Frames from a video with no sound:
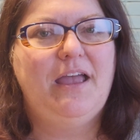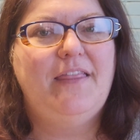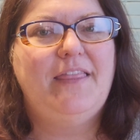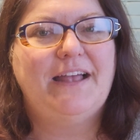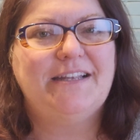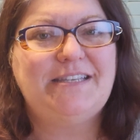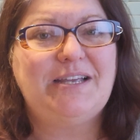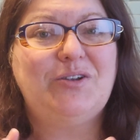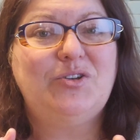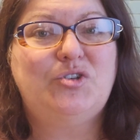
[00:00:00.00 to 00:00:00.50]

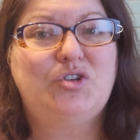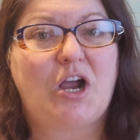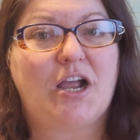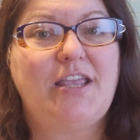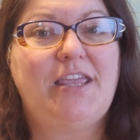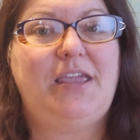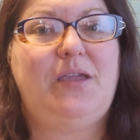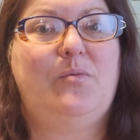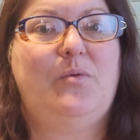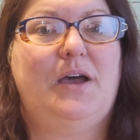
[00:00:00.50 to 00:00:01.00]
That's how drunk
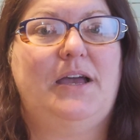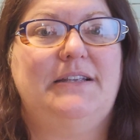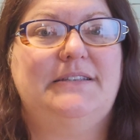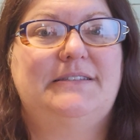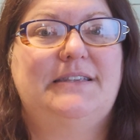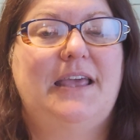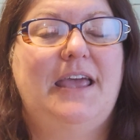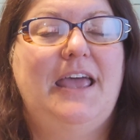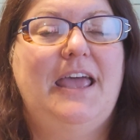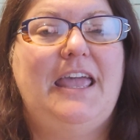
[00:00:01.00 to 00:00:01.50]
he
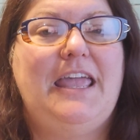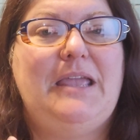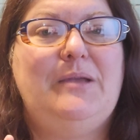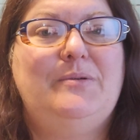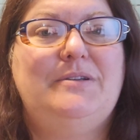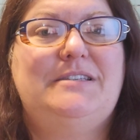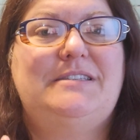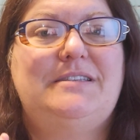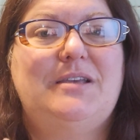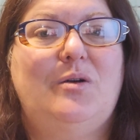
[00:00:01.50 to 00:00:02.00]
was. He
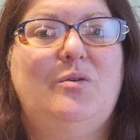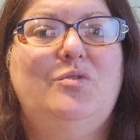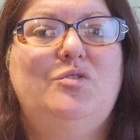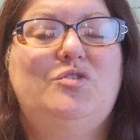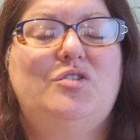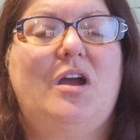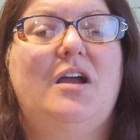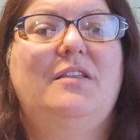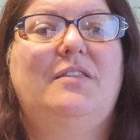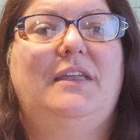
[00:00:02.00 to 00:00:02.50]
was so
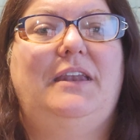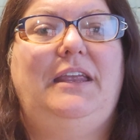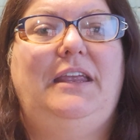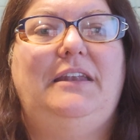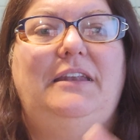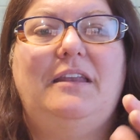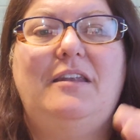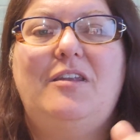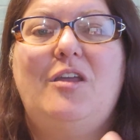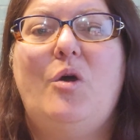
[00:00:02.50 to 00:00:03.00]
drunk that he
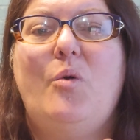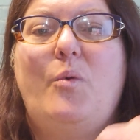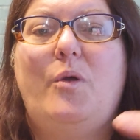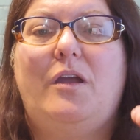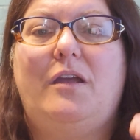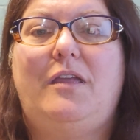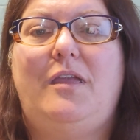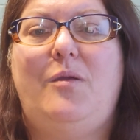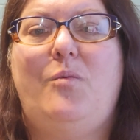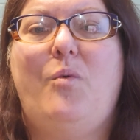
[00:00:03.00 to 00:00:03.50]
didn't know
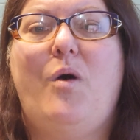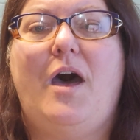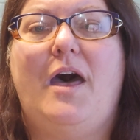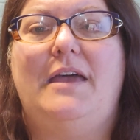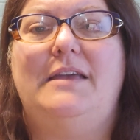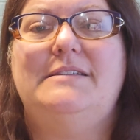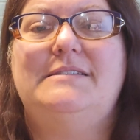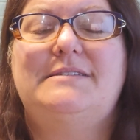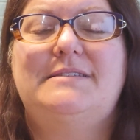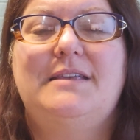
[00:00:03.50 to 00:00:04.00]
where he
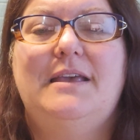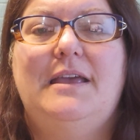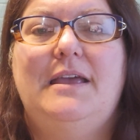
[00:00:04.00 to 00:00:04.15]
was.